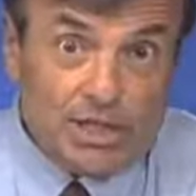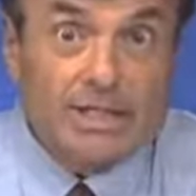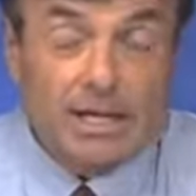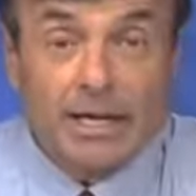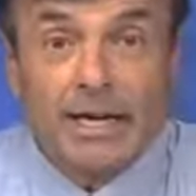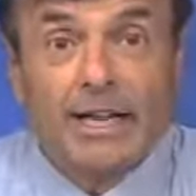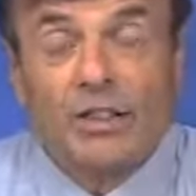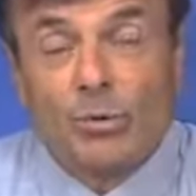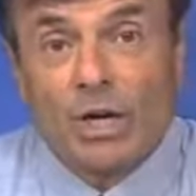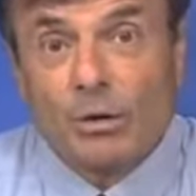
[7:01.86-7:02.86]
the
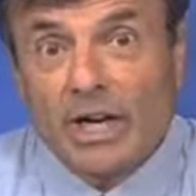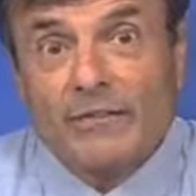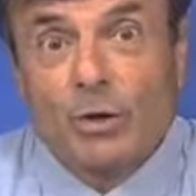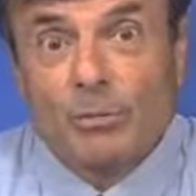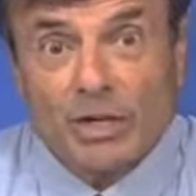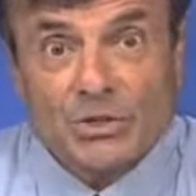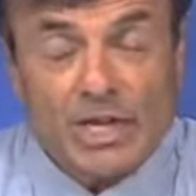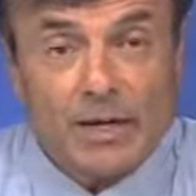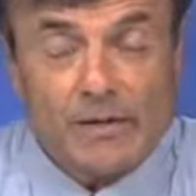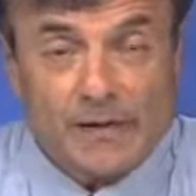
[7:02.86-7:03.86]
TI-83 or 84 Plus
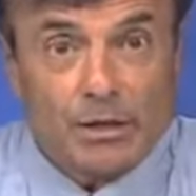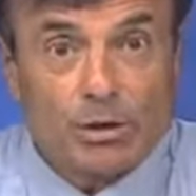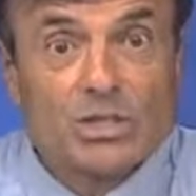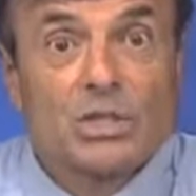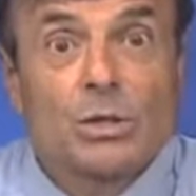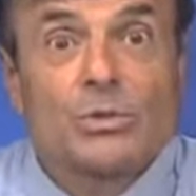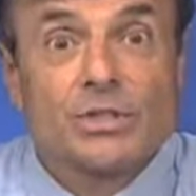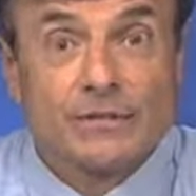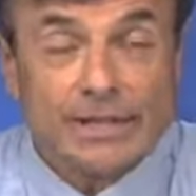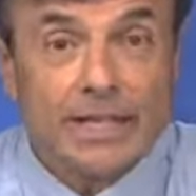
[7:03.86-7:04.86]
calculator
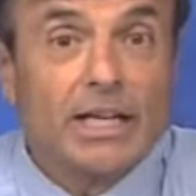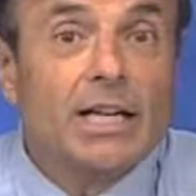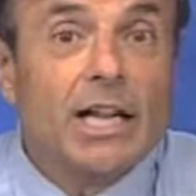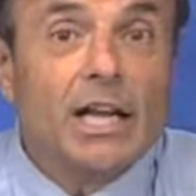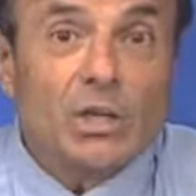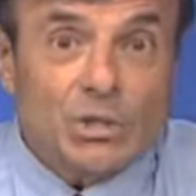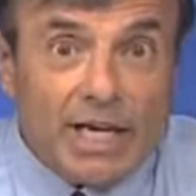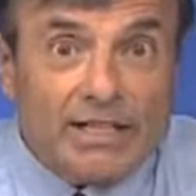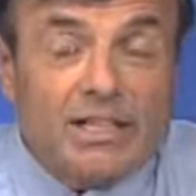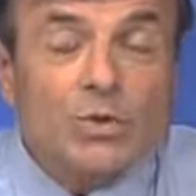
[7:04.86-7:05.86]
exclusively,
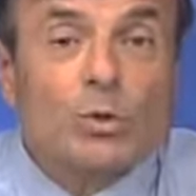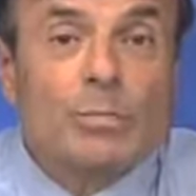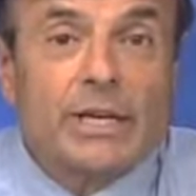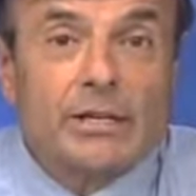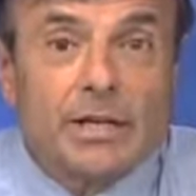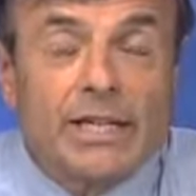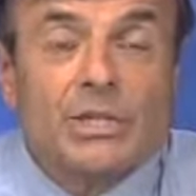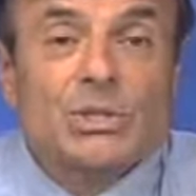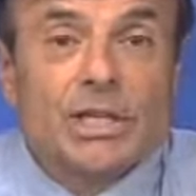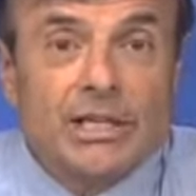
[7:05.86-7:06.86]
StatDisk would be a
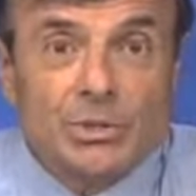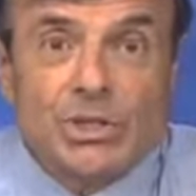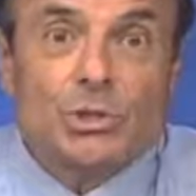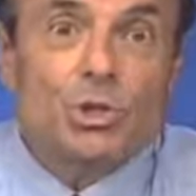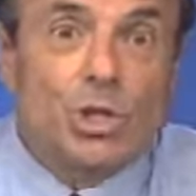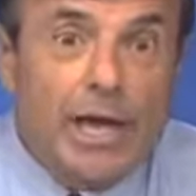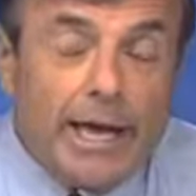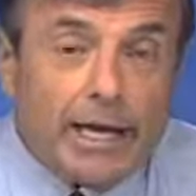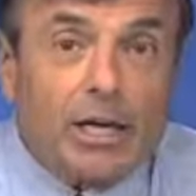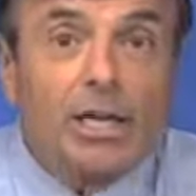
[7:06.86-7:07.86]
nice, easy
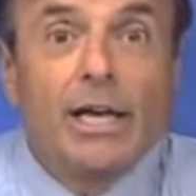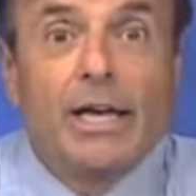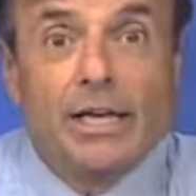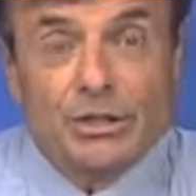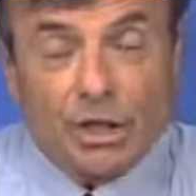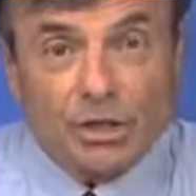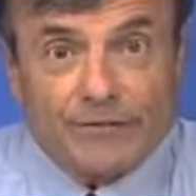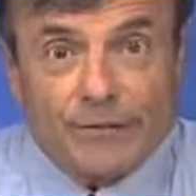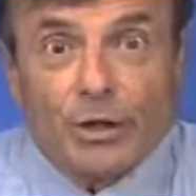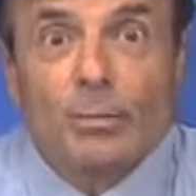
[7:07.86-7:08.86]
check to
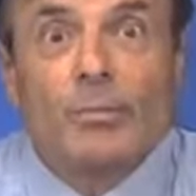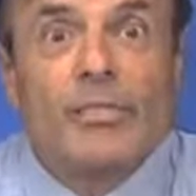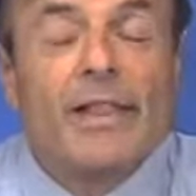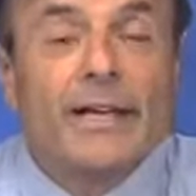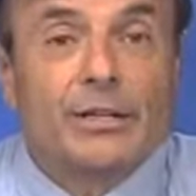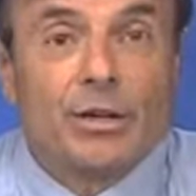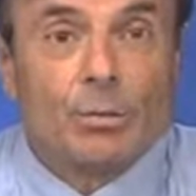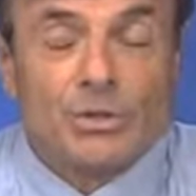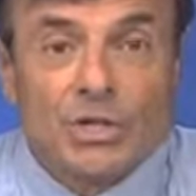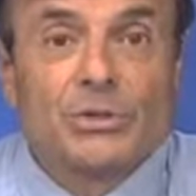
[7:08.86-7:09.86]
confirm that the
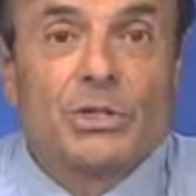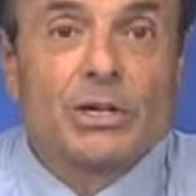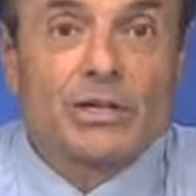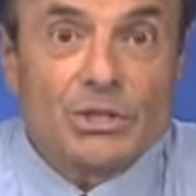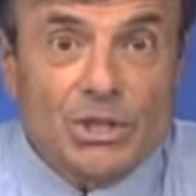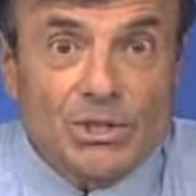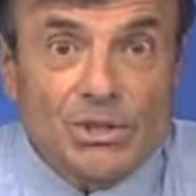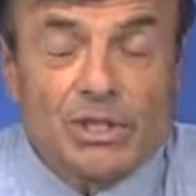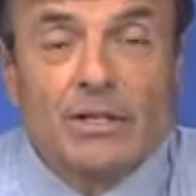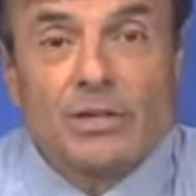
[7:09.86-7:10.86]
results are
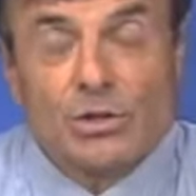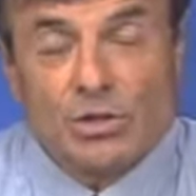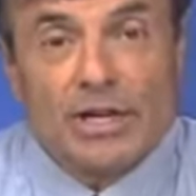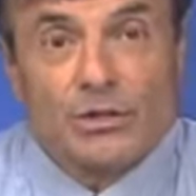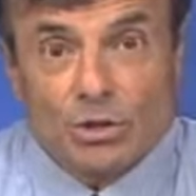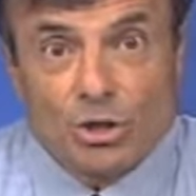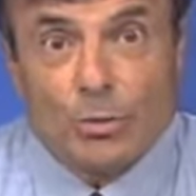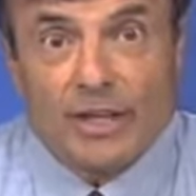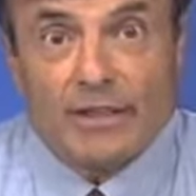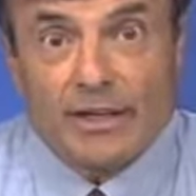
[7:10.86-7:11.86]
consistent and that you're
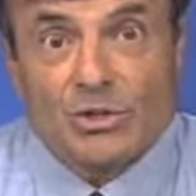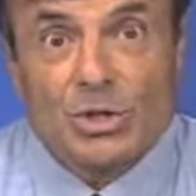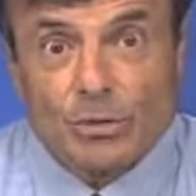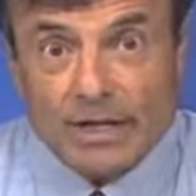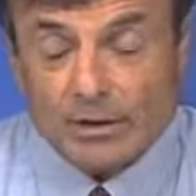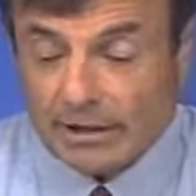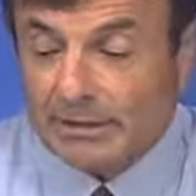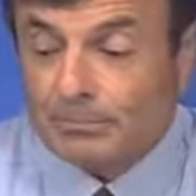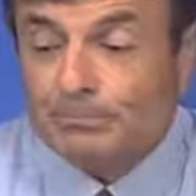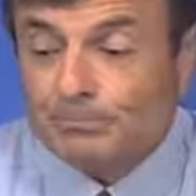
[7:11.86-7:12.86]
doing things correctly.